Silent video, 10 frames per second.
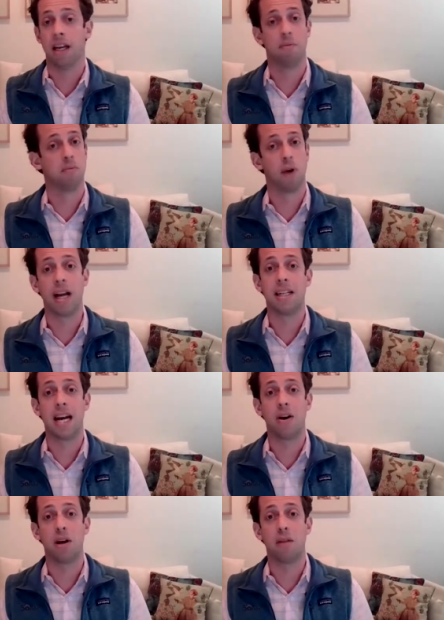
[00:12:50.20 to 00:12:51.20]
They write it
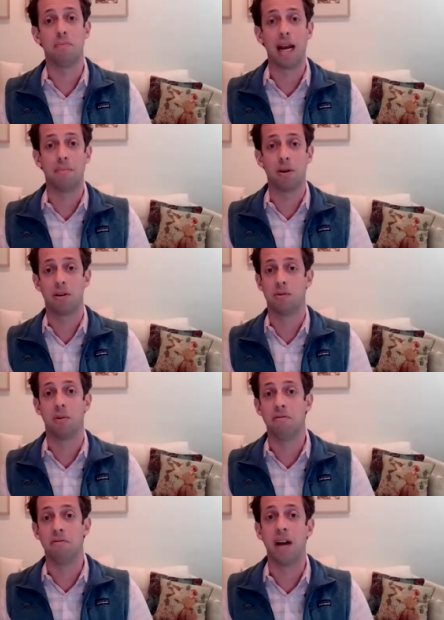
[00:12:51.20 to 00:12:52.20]
down on paper,
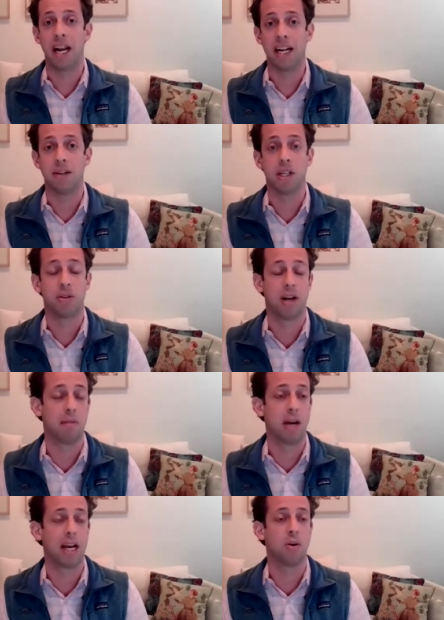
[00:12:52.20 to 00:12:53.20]
we vet it, we try
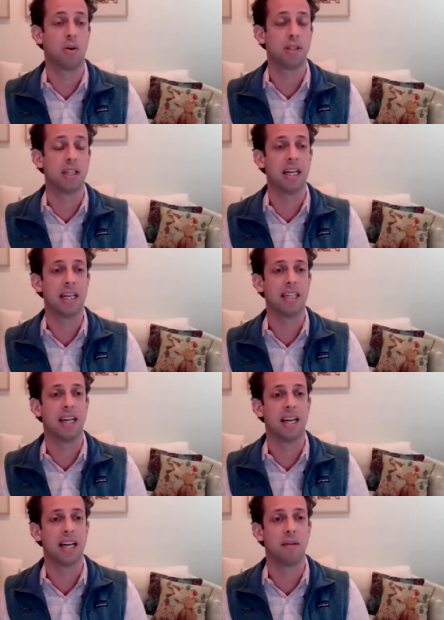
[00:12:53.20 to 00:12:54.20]
to pick holes in it
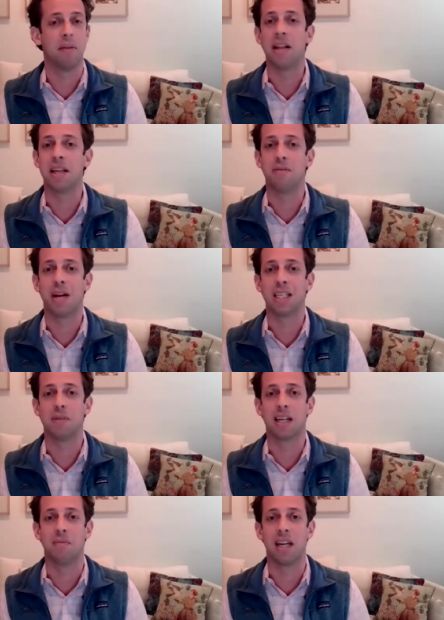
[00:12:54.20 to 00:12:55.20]
at the
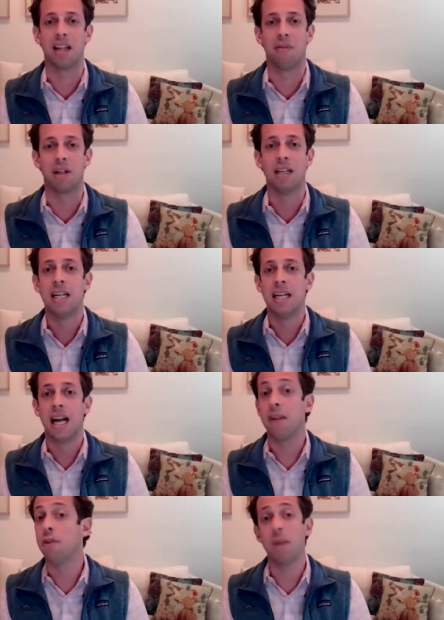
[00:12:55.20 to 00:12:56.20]
investment committee level.
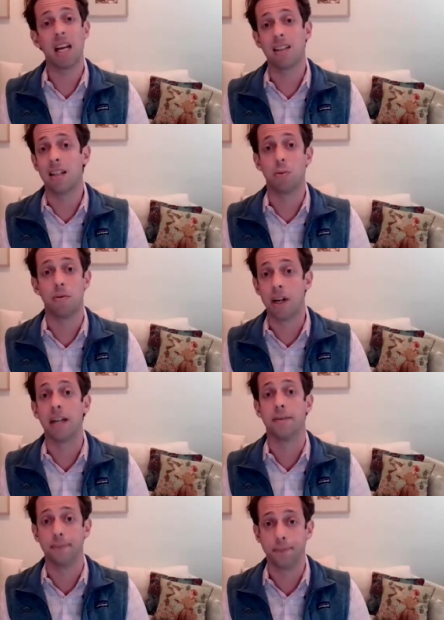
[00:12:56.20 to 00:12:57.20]
And if it makes sense, we
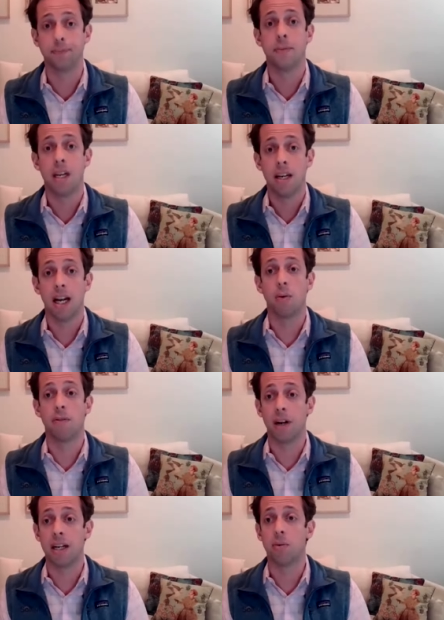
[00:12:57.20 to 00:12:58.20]
fund it. And
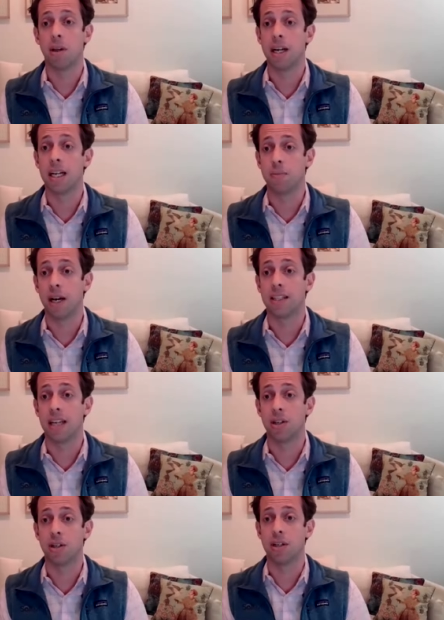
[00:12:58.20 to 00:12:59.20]
we fund it with an
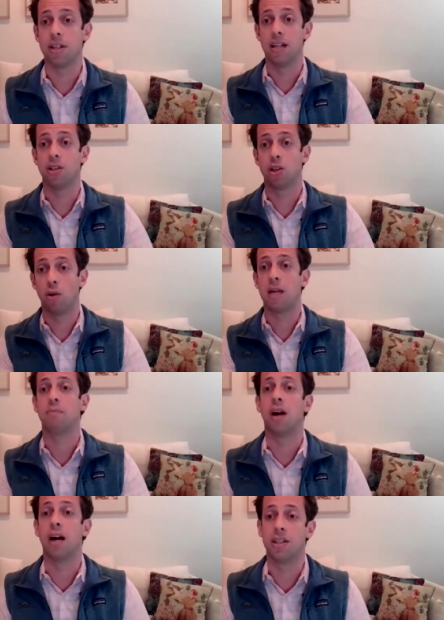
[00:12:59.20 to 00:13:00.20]
expectation that so
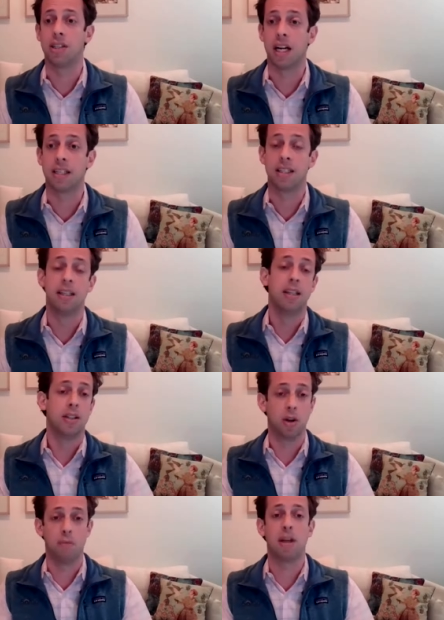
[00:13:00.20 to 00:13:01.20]
many projects,
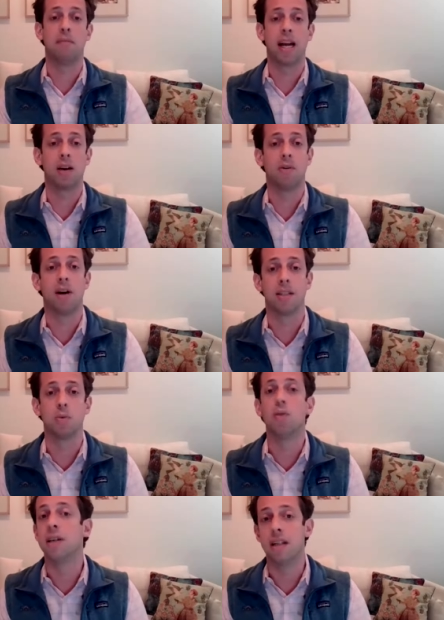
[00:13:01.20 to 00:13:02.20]
so many
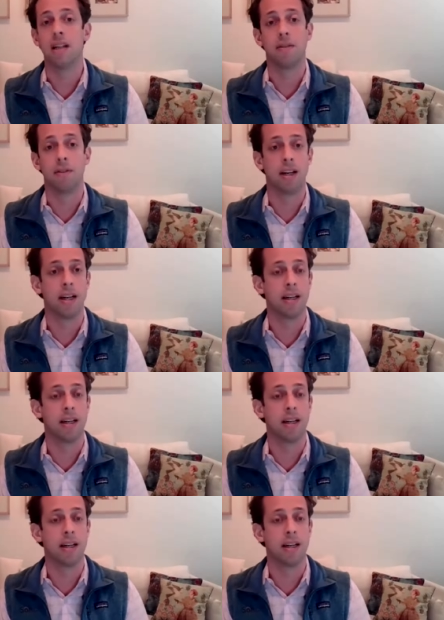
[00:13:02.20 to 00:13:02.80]
megawatts will be delivered